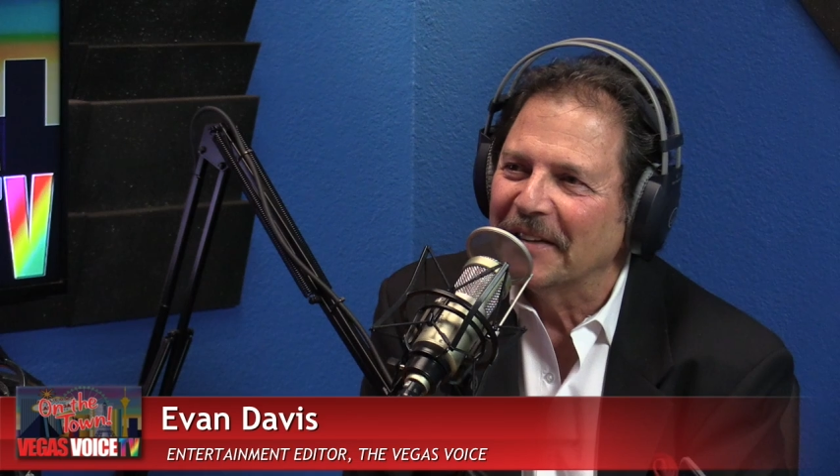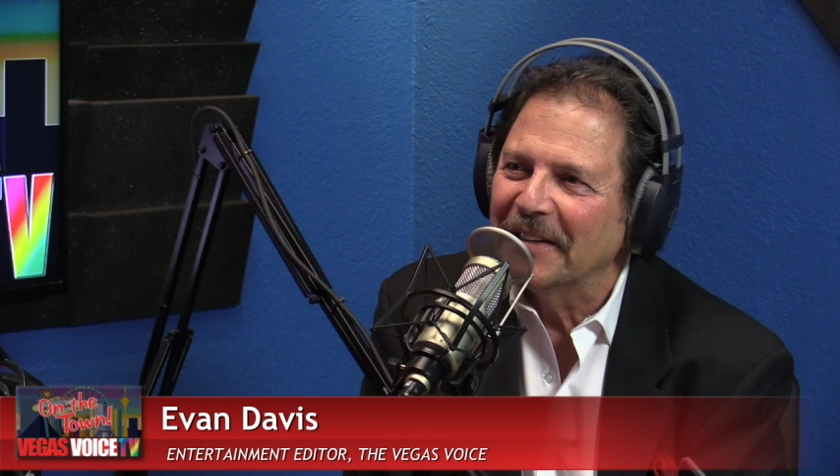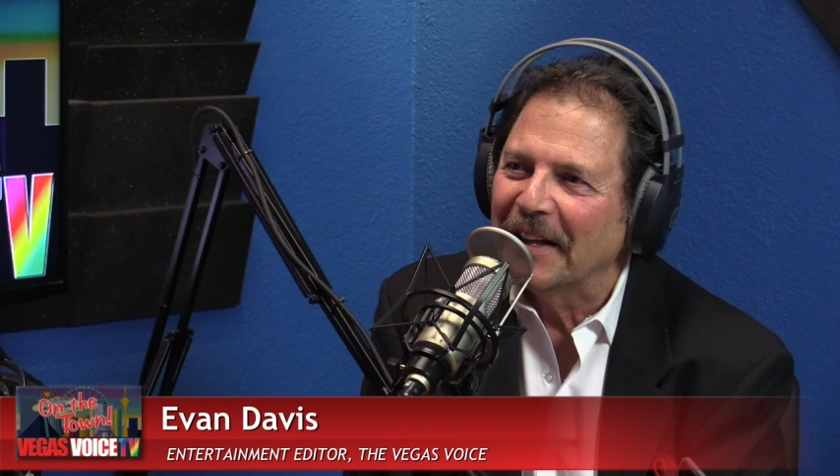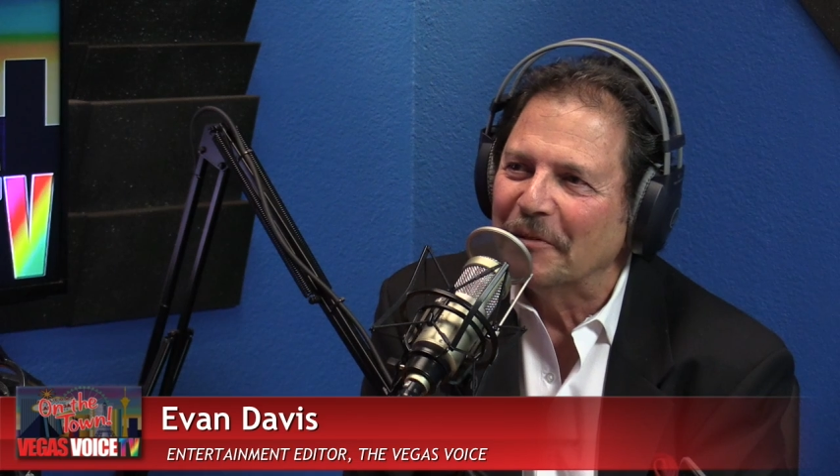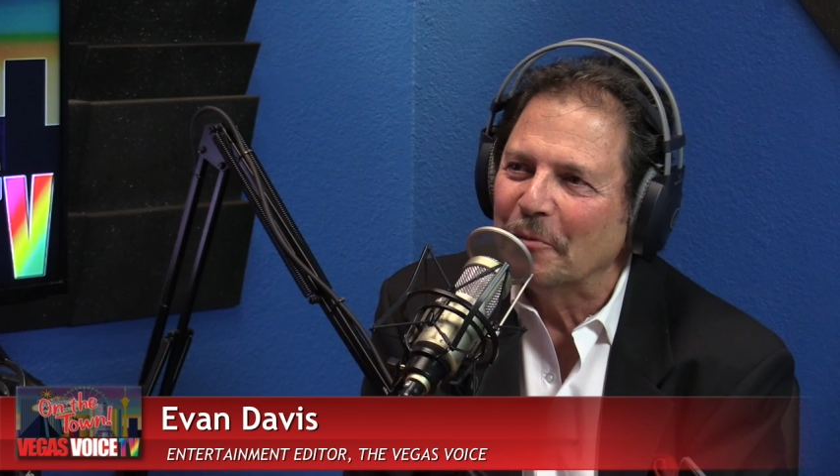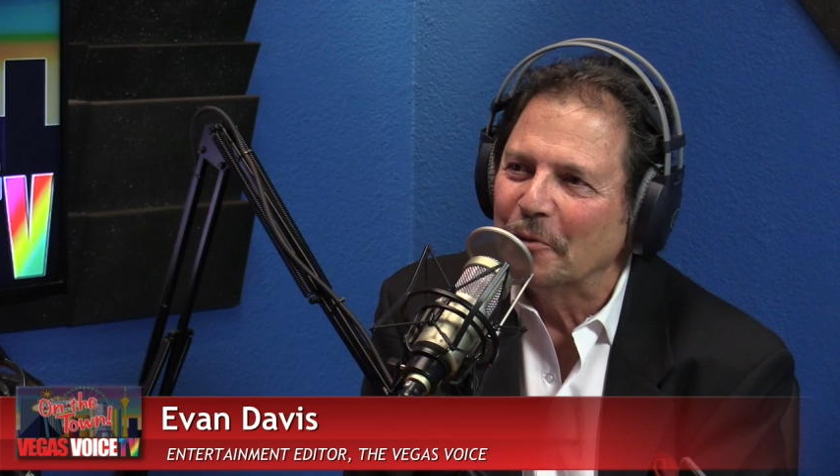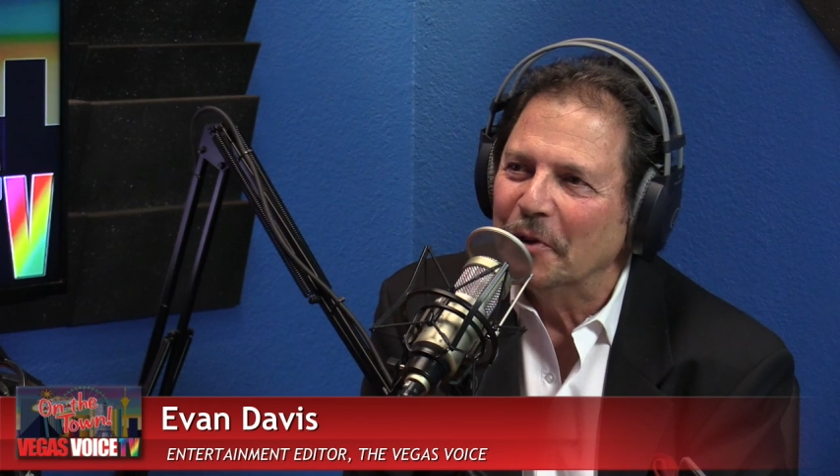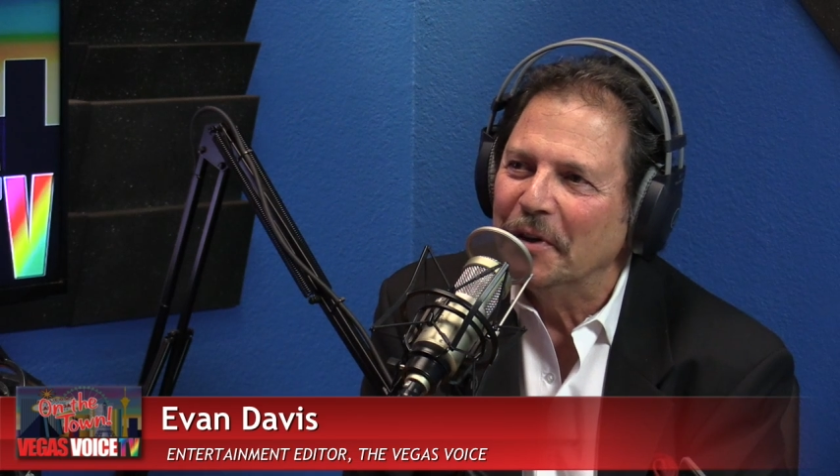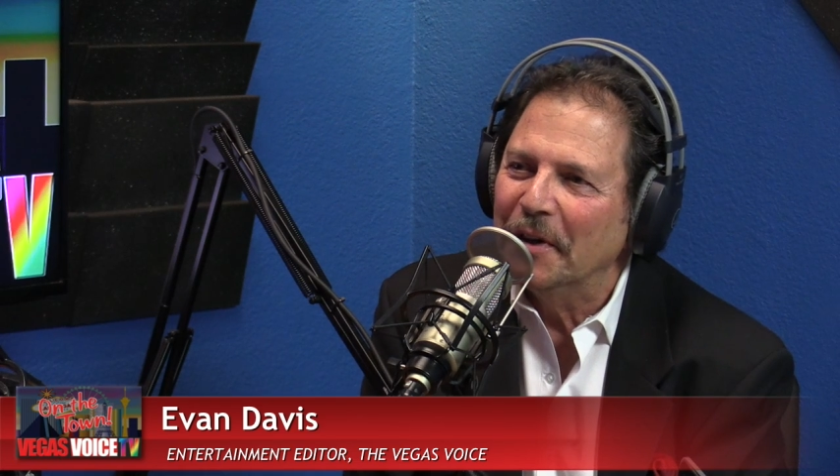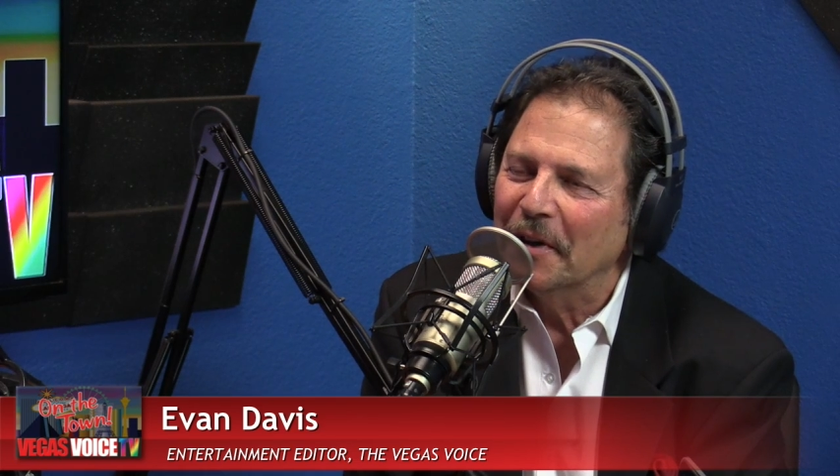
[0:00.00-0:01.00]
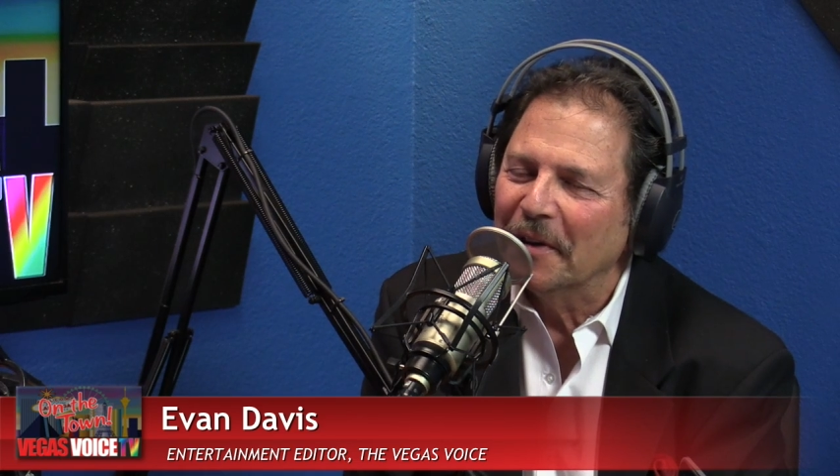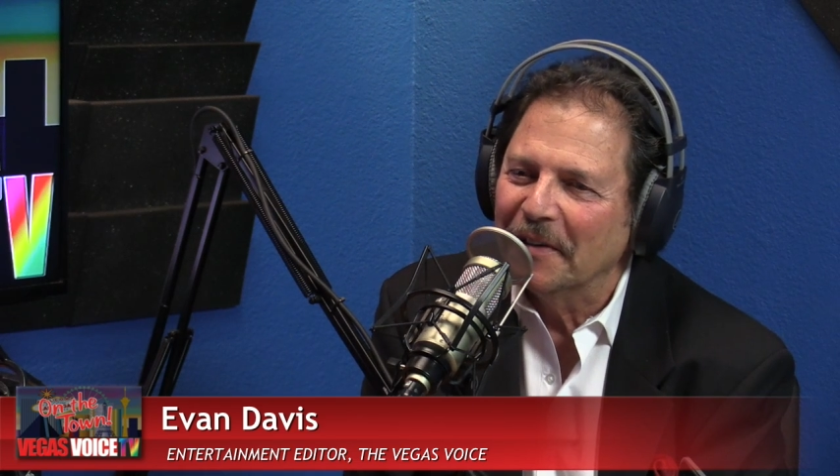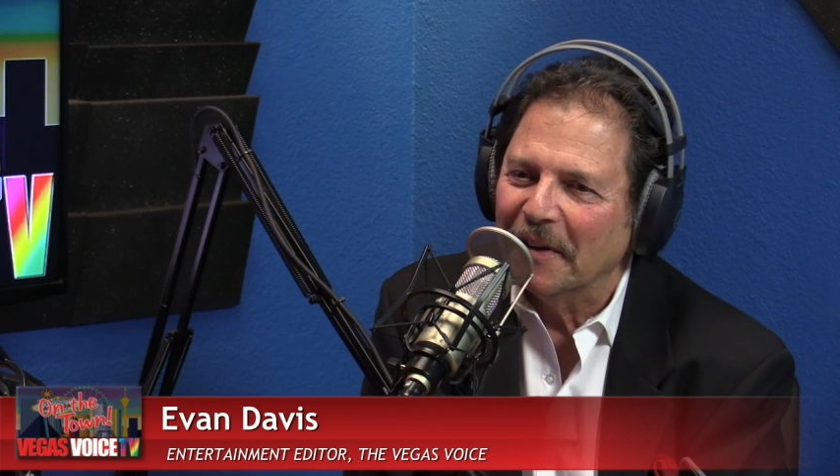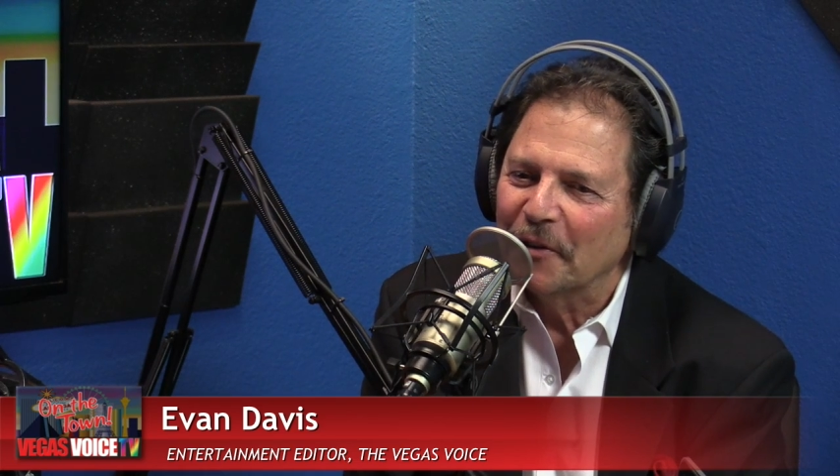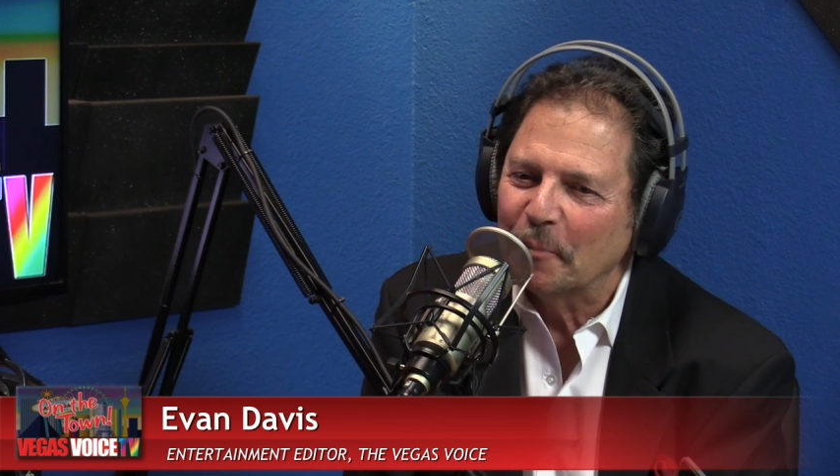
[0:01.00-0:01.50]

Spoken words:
you need a